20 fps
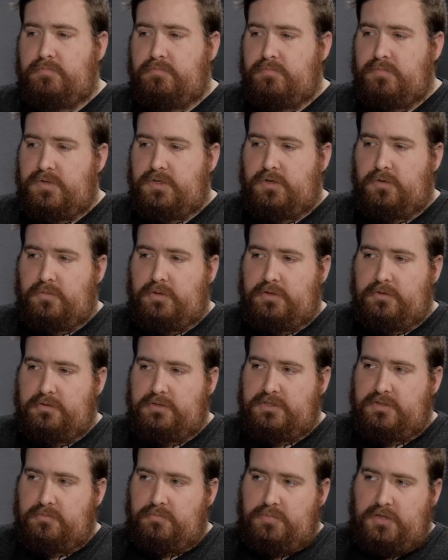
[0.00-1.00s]
whether
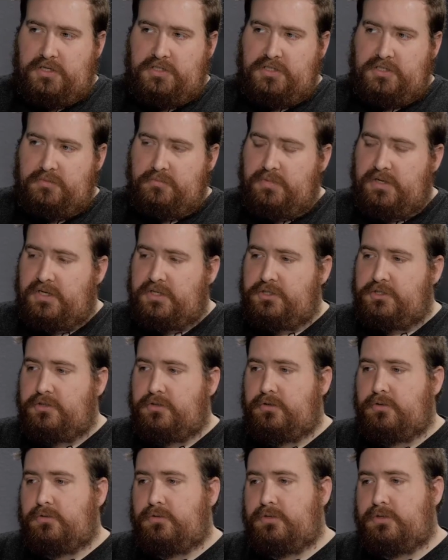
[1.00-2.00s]
it's a project
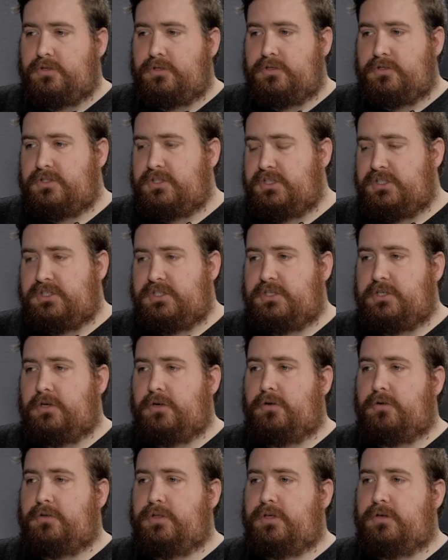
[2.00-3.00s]
manager or a
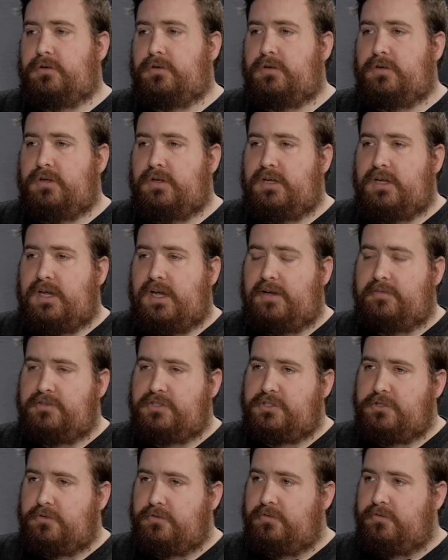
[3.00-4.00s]
CTO, they'll have a
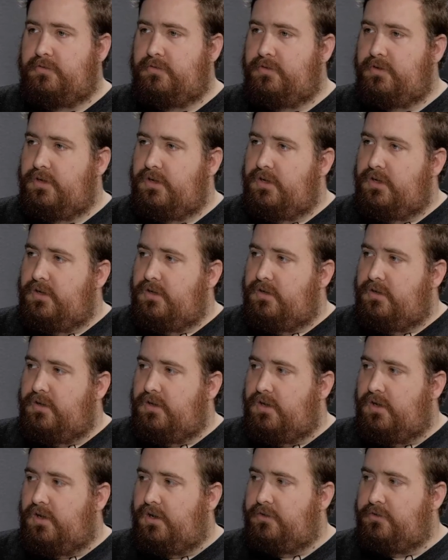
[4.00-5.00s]
certain
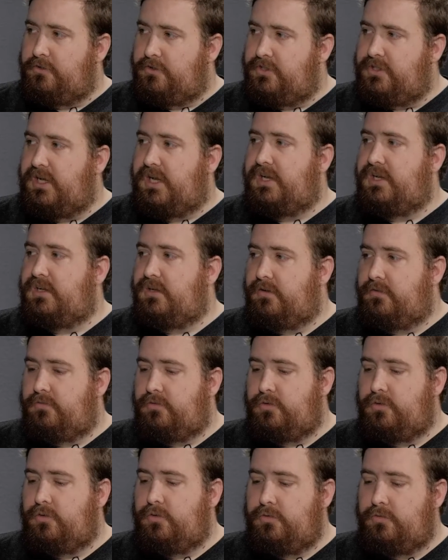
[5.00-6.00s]
understanding of
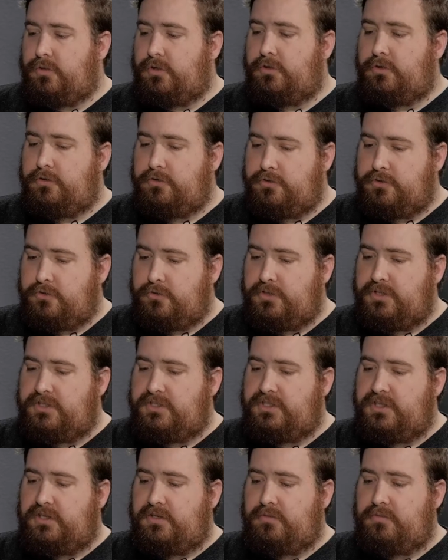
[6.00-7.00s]
who their user
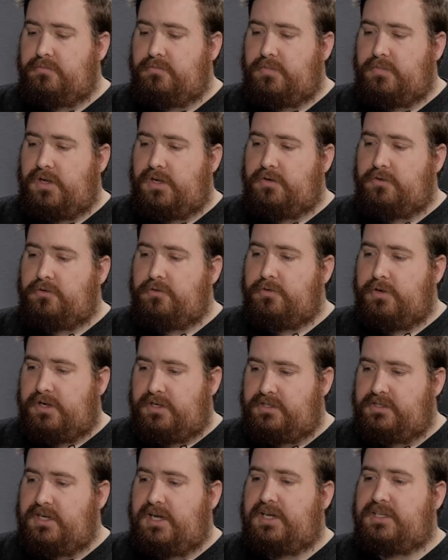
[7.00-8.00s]
is and
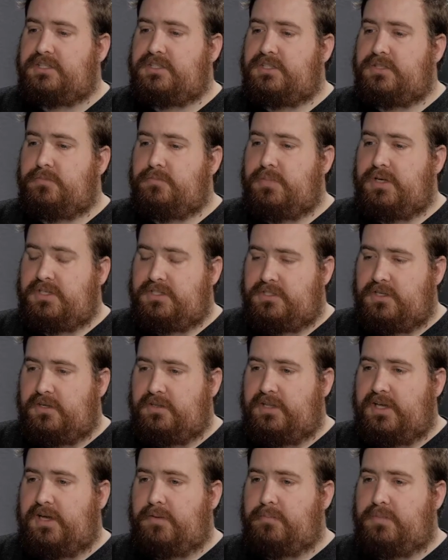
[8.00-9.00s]
create tasks based on
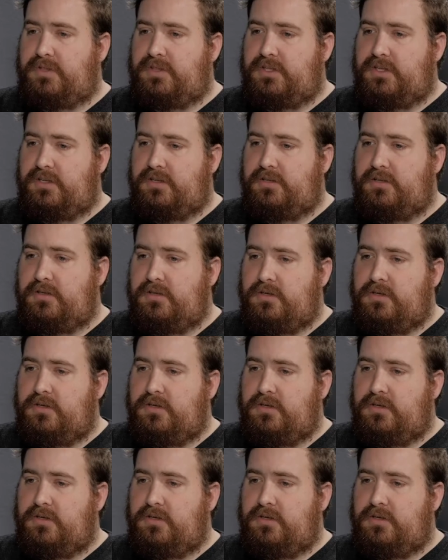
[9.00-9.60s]
that, but then